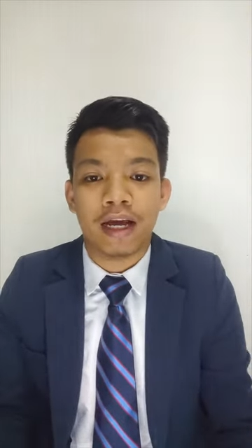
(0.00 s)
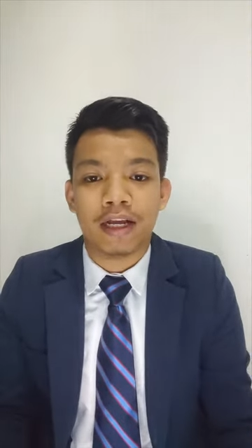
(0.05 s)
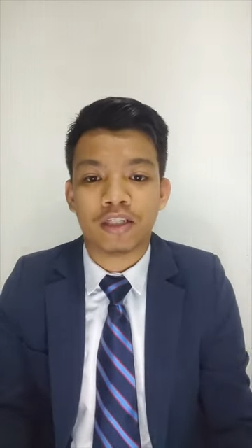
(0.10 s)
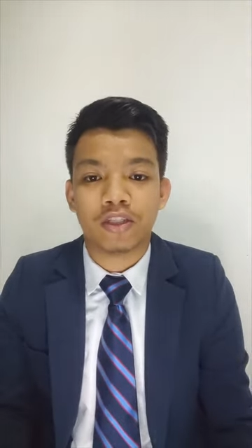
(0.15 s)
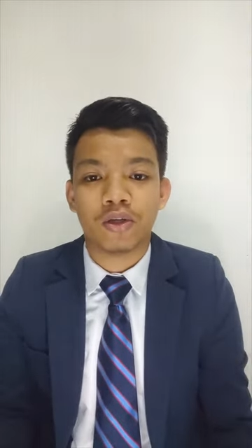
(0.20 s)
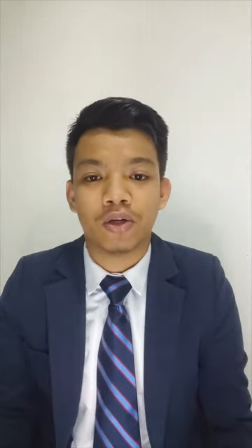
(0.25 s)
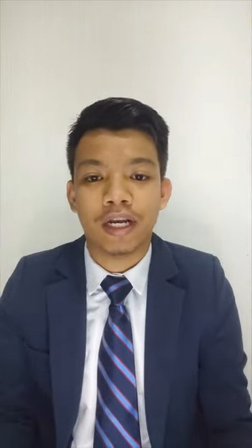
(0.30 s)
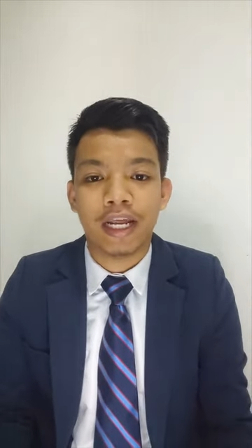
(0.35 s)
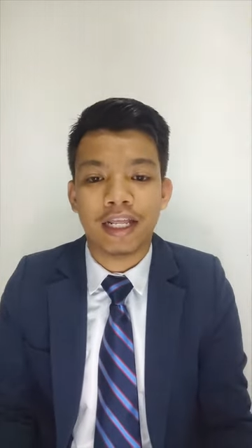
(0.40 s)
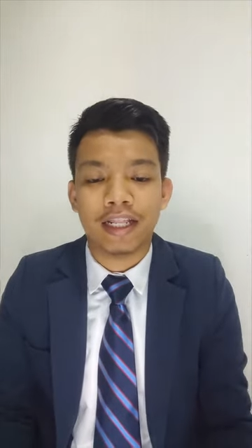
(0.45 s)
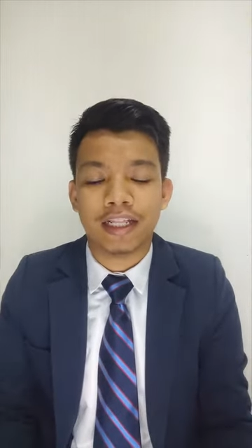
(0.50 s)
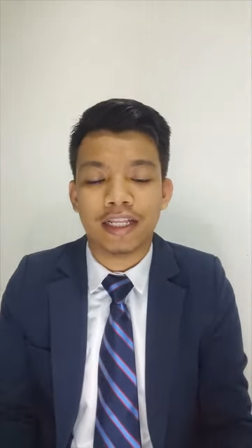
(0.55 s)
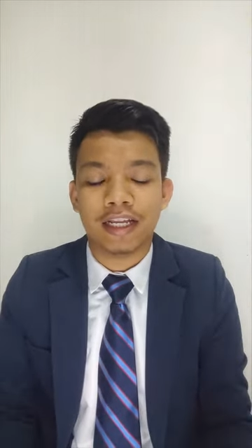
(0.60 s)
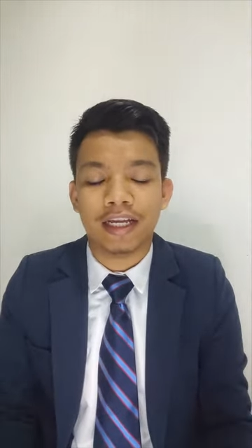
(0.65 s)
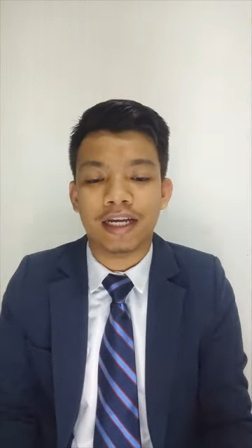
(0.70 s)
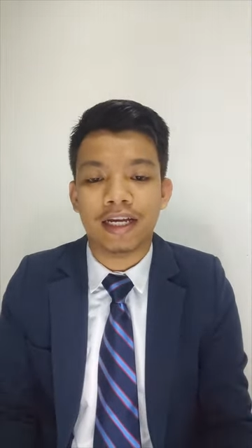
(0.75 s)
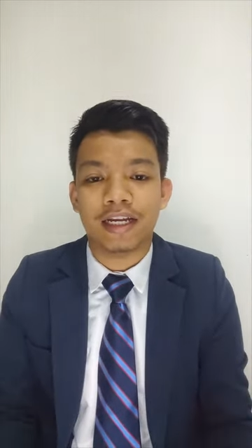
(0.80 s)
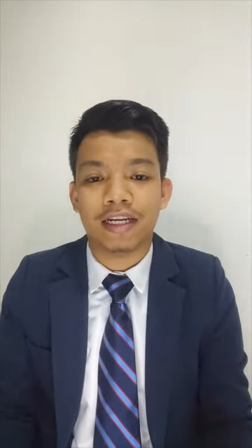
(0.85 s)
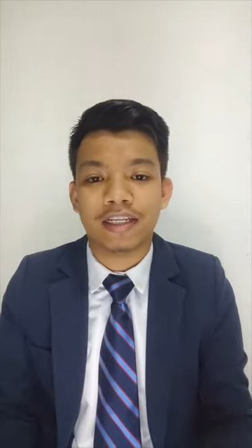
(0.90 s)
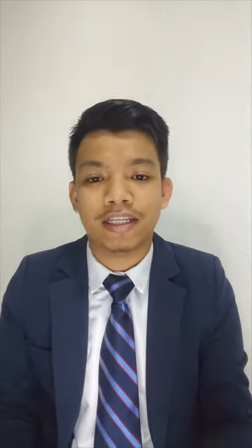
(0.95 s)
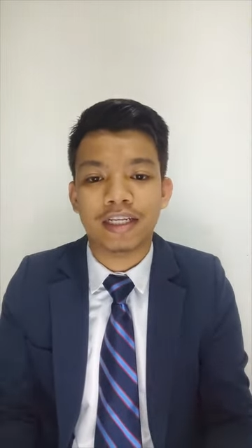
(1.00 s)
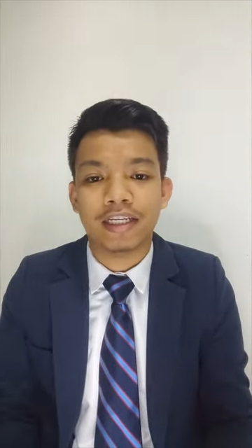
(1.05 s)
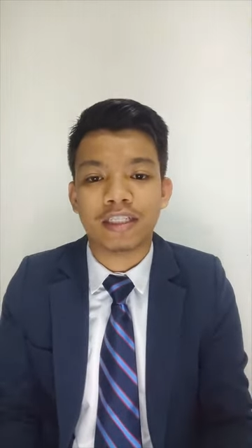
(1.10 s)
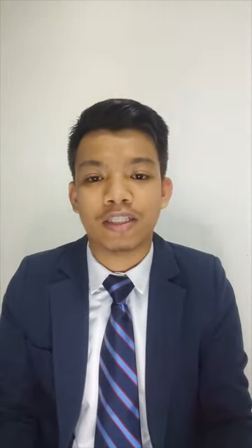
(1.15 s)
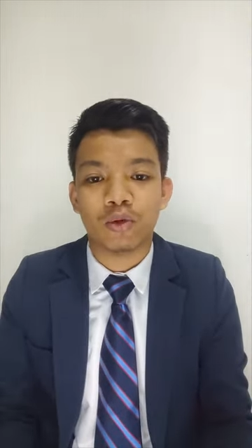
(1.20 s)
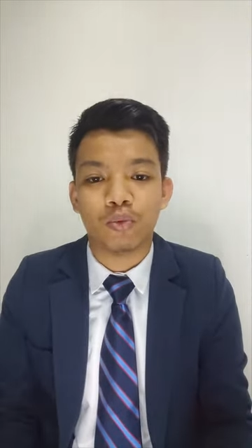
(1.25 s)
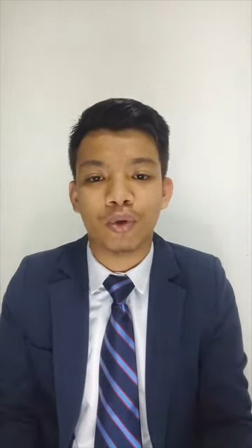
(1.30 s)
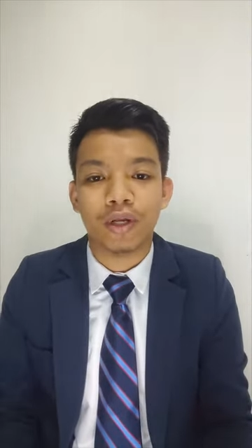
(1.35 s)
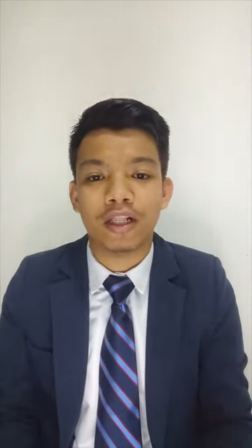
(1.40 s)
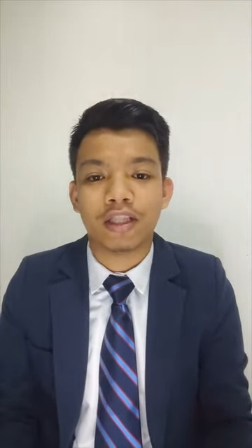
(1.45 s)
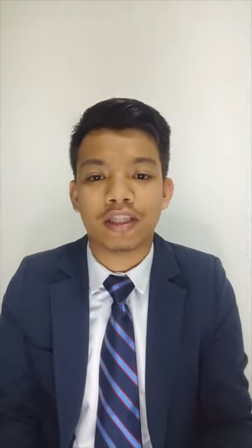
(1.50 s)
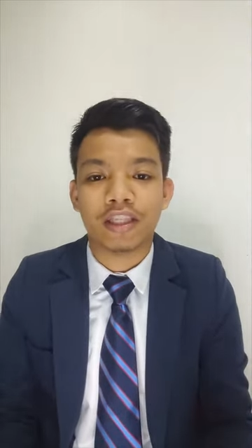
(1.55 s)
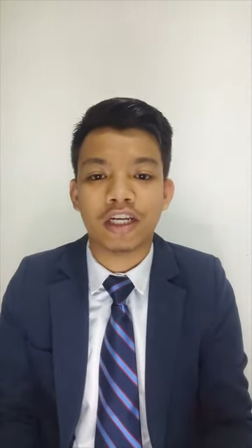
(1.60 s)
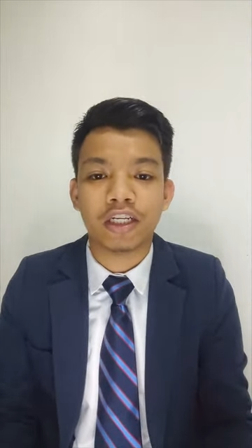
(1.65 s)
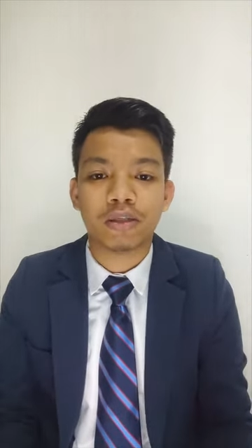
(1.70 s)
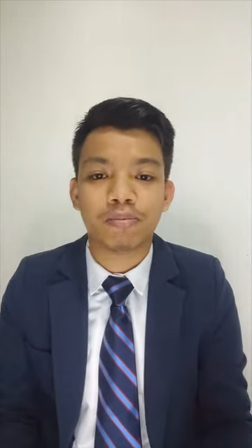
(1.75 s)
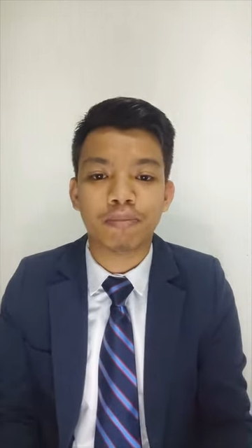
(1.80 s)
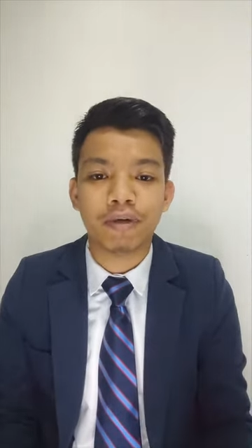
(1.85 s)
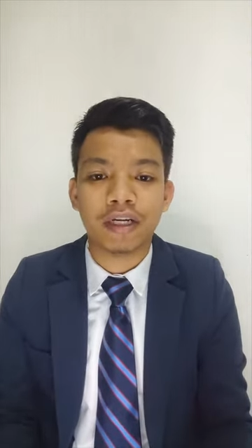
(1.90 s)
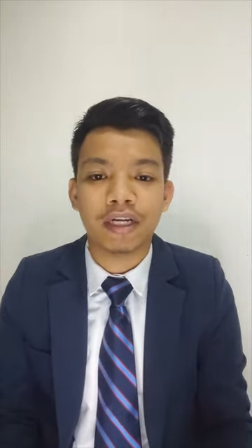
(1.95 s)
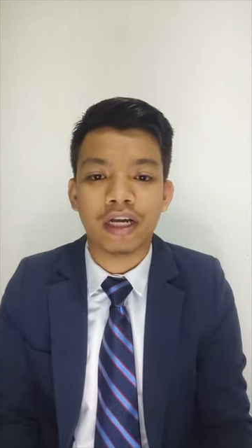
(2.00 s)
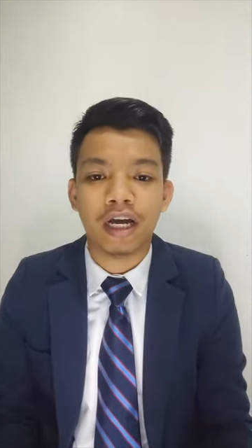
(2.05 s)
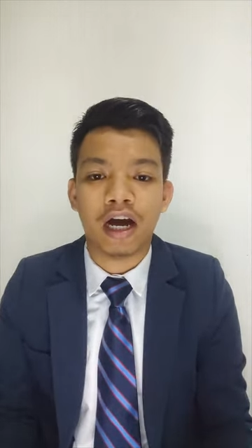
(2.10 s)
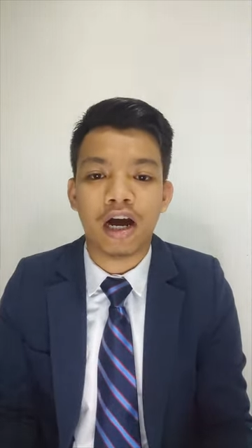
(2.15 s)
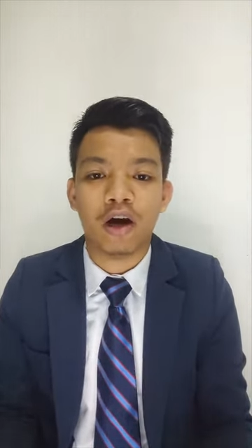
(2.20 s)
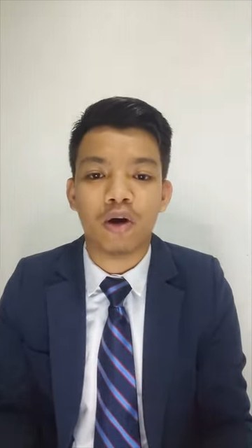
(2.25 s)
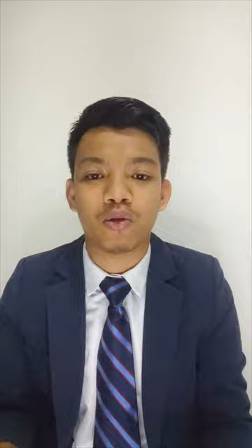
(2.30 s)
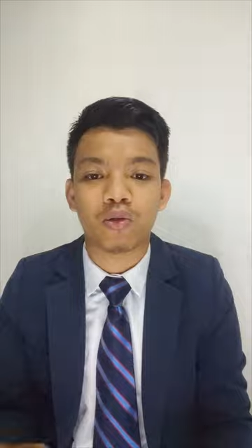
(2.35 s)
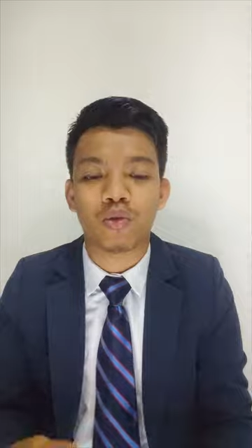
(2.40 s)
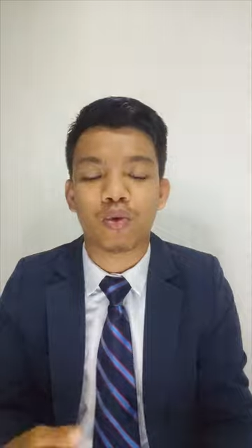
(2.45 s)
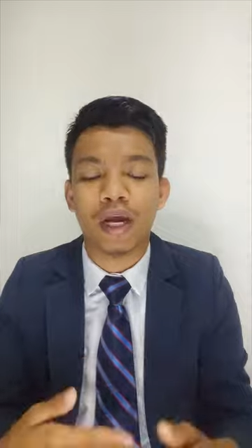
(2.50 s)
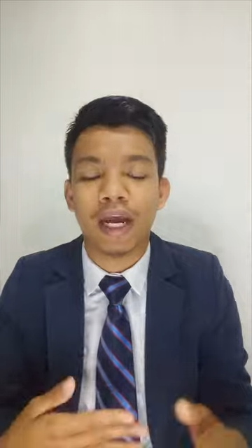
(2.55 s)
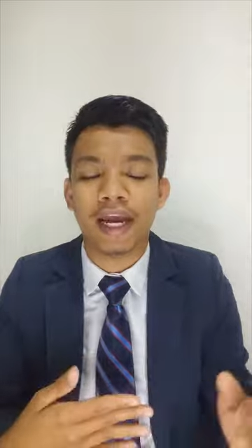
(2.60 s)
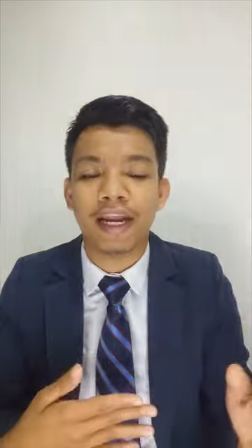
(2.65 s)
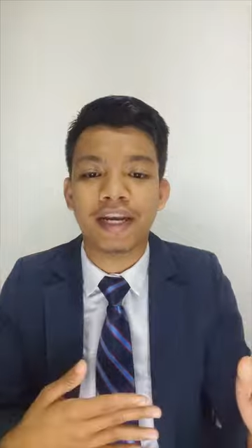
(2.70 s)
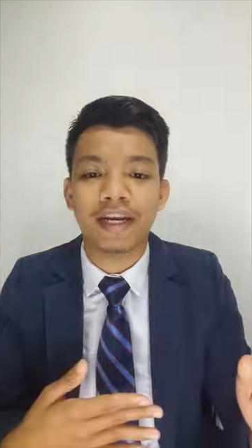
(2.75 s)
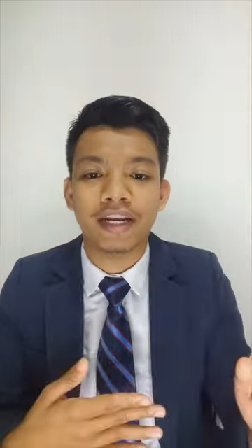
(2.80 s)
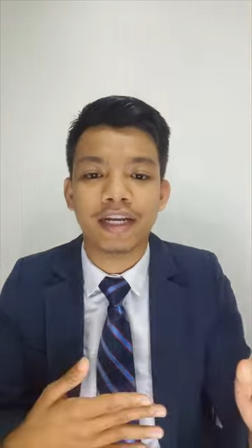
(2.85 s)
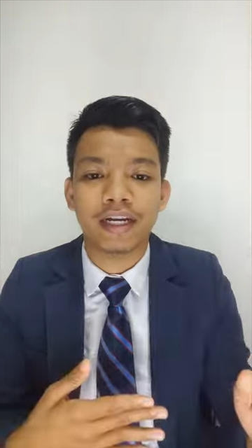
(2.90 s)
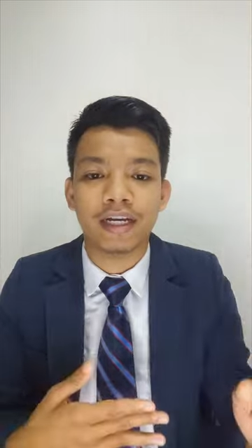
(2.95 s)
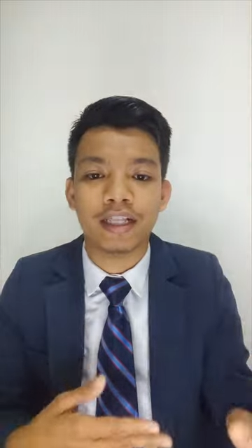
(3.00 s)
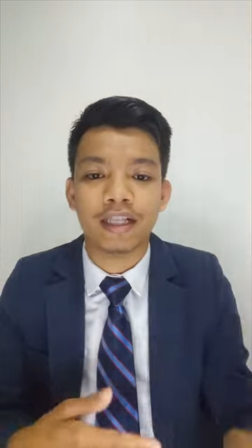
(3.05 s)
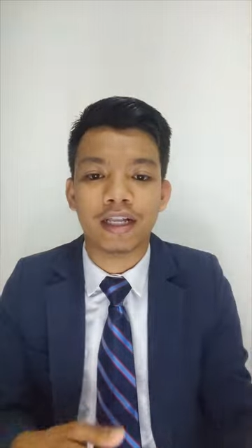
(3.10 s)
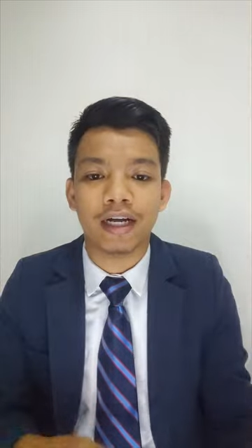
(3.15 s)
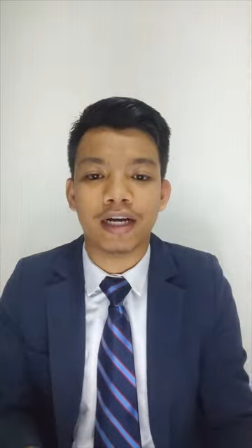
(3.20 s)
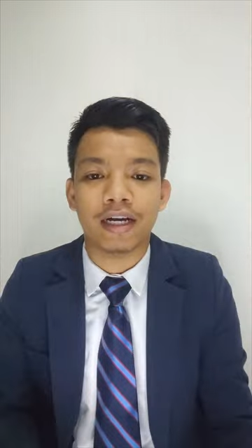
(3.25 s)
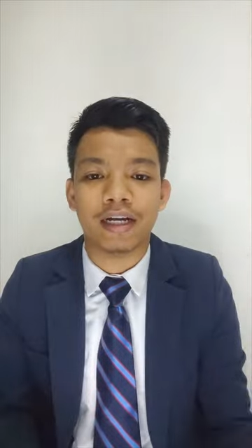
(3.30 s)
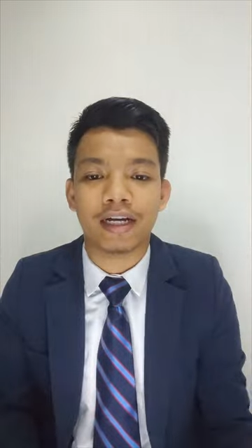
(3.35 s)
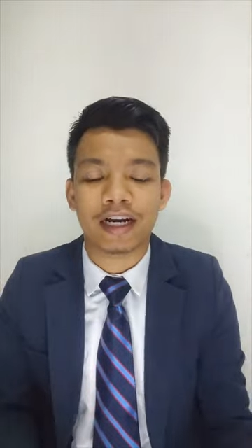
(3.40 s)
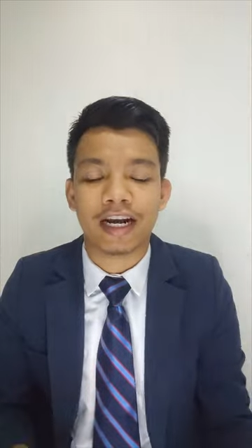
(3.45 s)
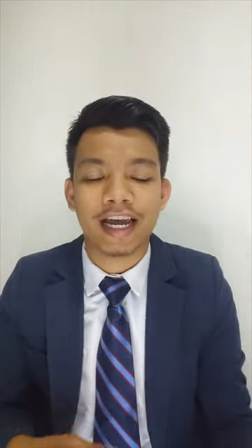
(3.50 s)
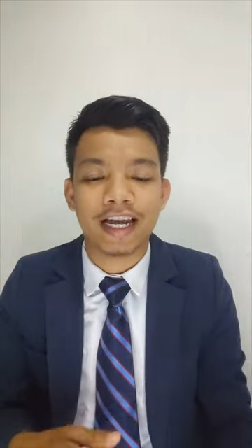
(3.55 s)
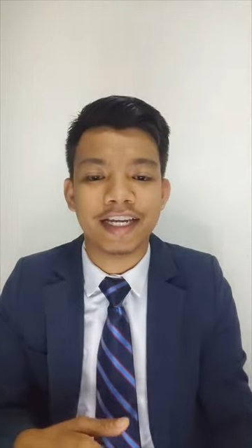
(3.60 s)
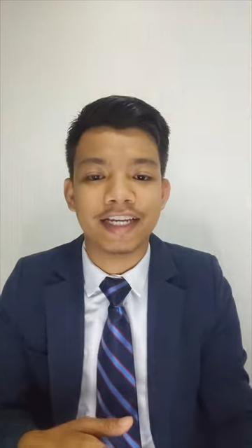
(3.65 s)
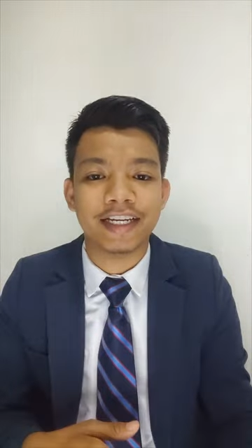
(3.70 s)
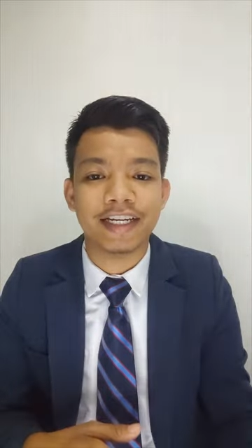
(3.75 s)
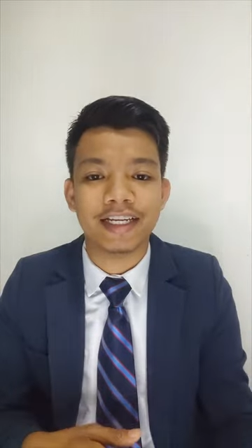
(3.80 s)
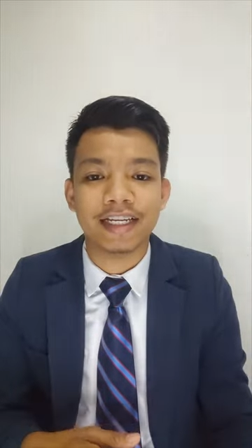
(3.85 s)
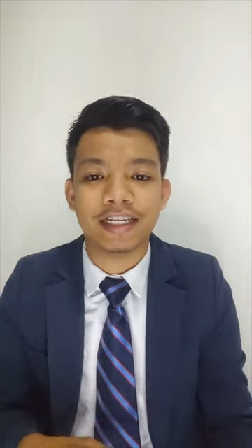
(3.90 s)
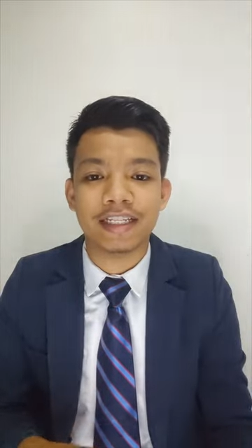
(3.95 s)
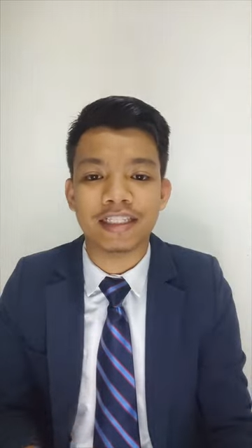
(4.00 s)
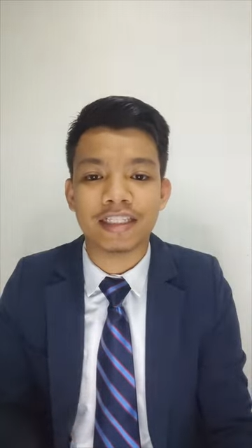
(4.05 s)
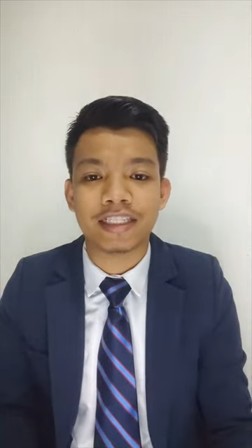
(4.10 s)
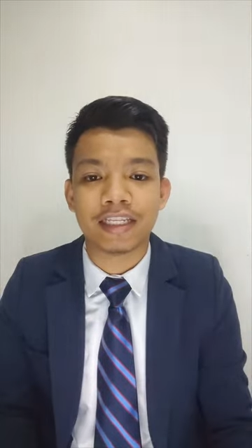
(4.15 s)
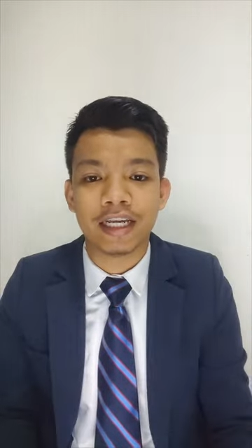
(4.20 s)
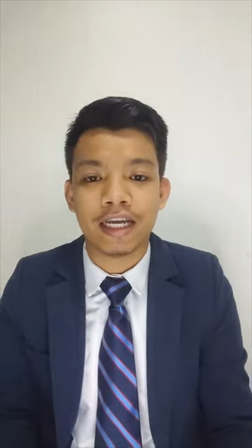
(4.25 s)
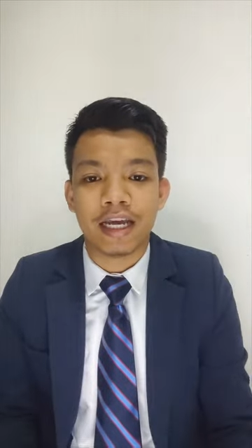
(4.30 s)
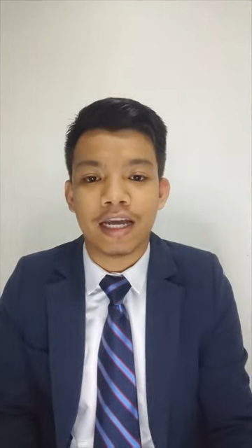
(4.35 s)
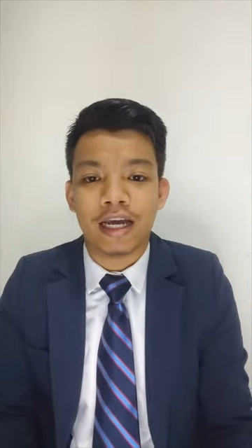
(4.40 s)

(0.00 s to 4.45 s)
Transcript: so that this will teach me how to handle clients,